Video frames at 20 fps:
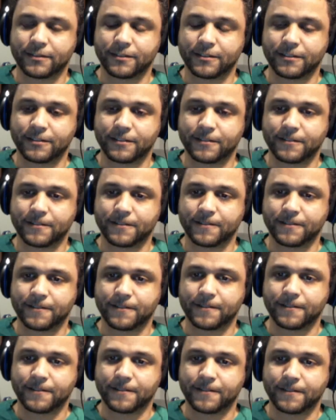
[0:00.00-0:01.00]
You were a
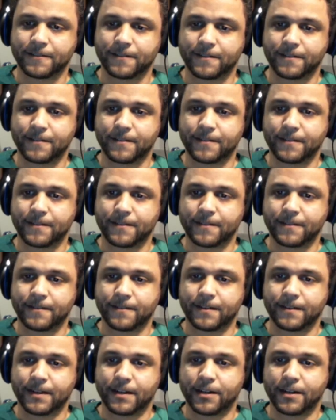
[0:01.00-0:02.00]
good boy.
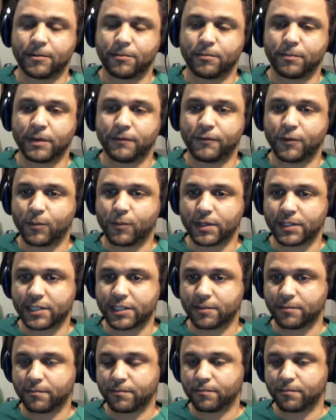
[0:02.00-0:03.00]
Um, if you want
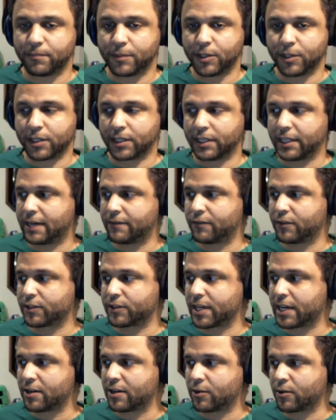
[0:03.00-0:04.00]
some good
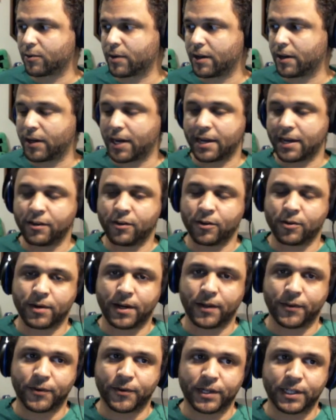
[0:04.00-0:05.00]
levels, I'd go to round I'd go to
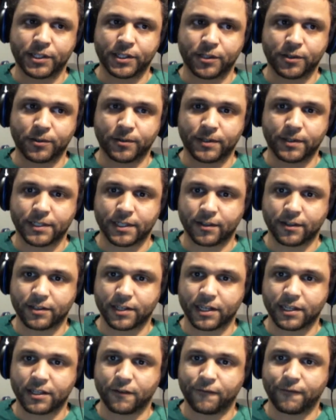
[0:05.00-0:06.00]
route 32 because it
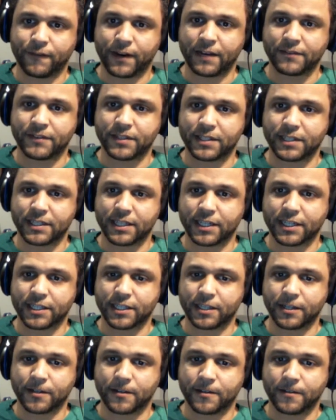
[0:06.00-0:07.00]
looks like they're fives and six
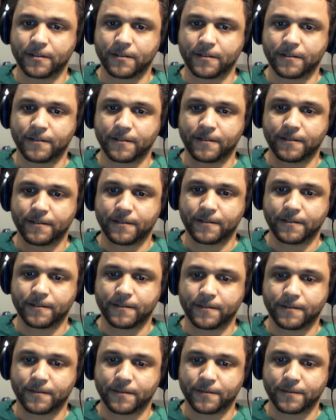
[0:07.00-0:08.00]
there.
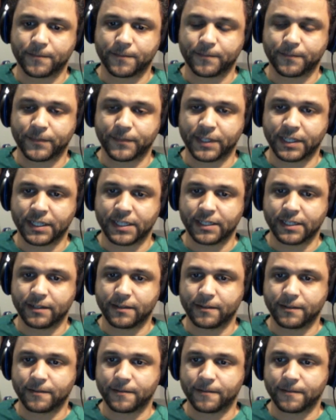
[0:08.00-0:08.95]
Oh, really? Yeah.